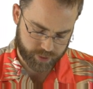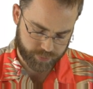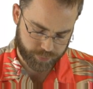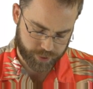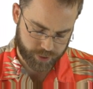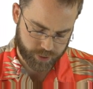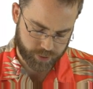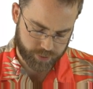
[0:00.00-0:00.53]
if
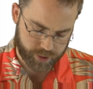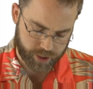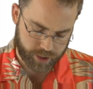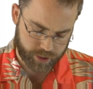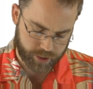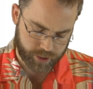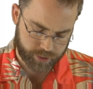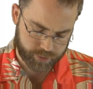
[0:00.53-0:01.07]
we called that
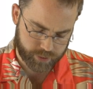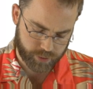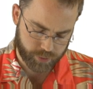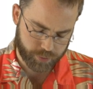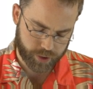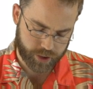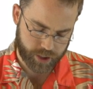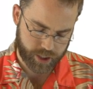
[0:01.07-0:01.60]
x to the
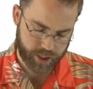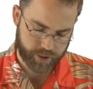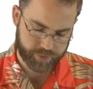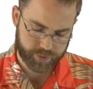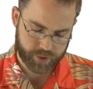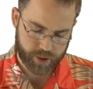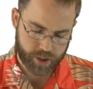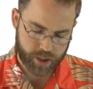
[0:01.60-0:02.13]
1/2.